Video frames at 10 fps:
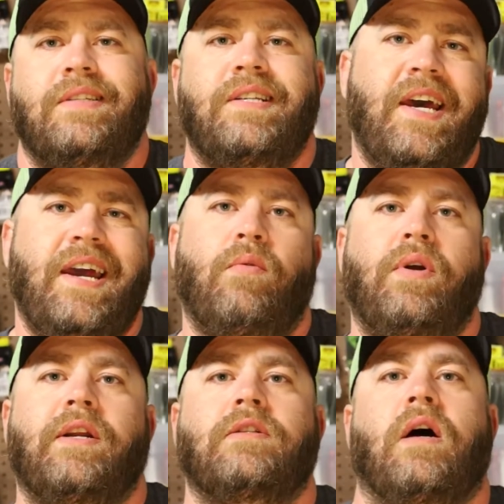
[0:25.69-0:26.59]
Today I
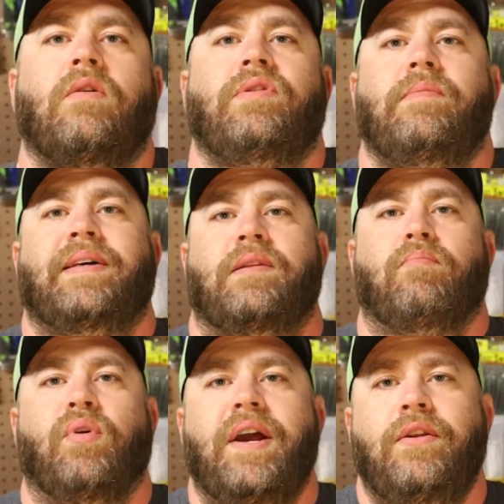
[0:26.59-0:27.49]
wanted to talk with you about the
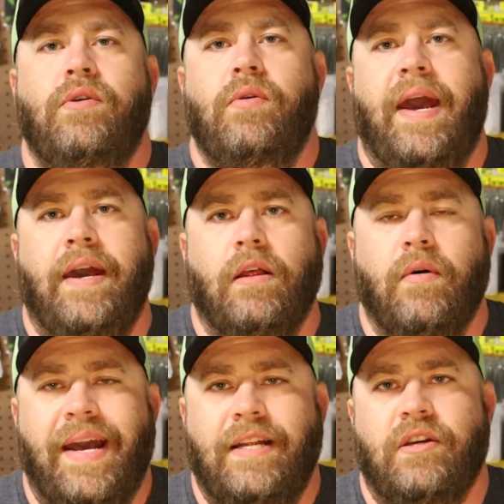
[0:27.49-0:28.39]
brand new
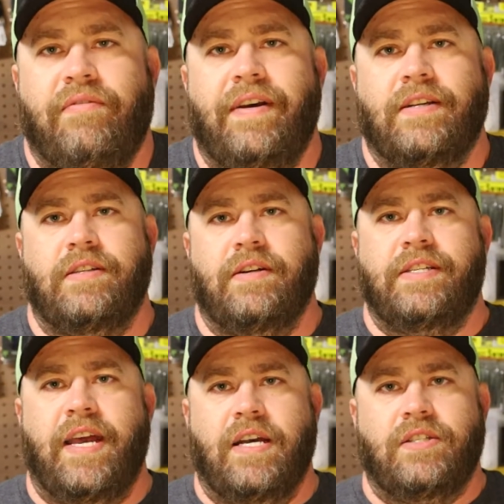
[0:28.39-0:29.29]
HALO HFX series
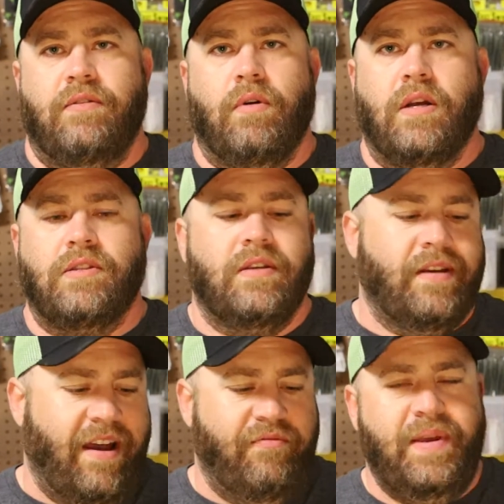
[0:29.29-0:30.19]
casting rods.
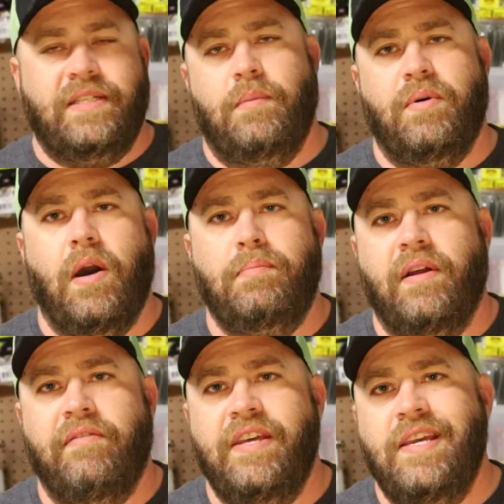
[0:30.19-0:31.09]
I've picked up a couple
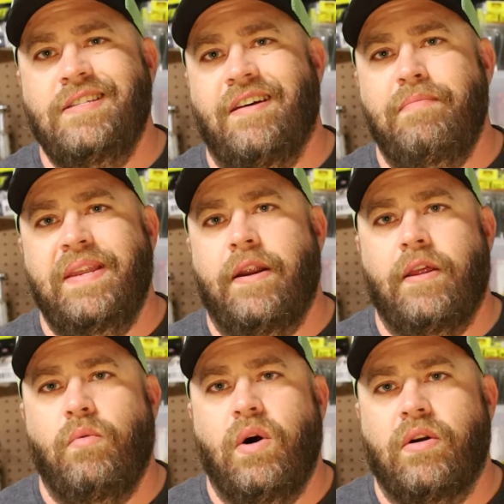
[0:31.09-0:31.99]
of these, I've been out
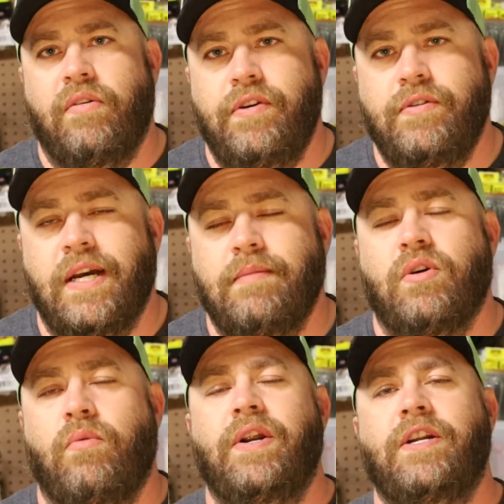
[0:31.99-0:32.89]
on the water a few times,
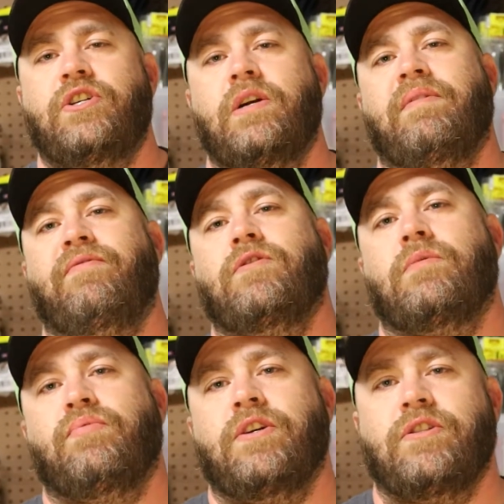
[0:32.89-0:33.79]
so I wanted to share my first
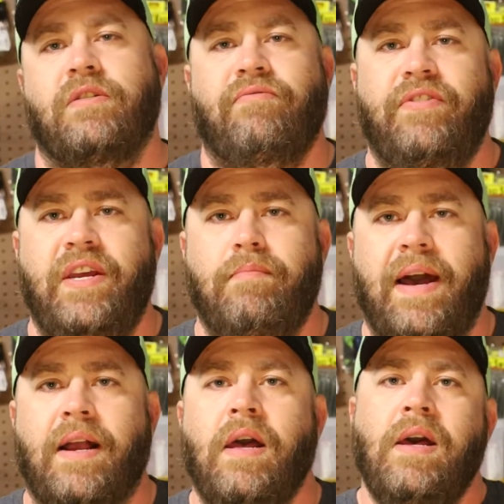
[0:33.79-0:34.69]
impressions and
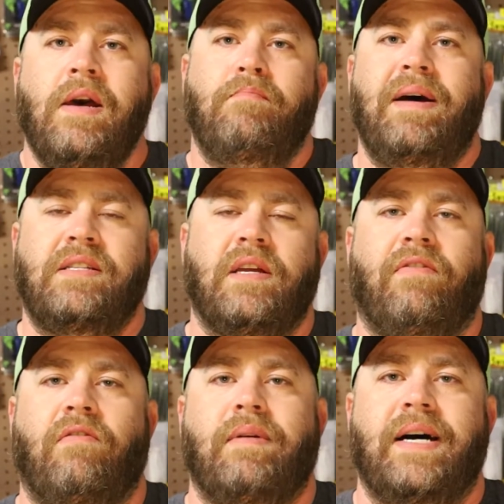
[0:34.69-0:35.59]
feedback based
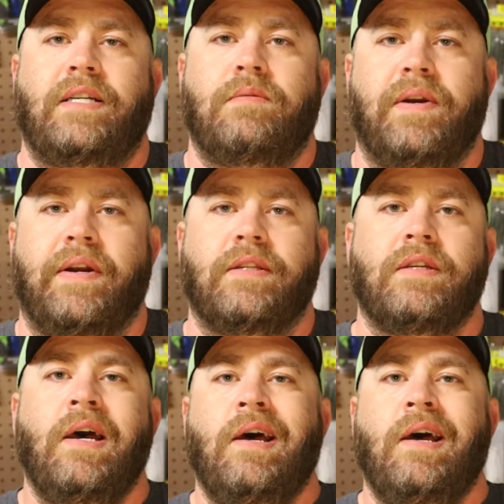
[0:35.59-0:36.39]
off of my experience.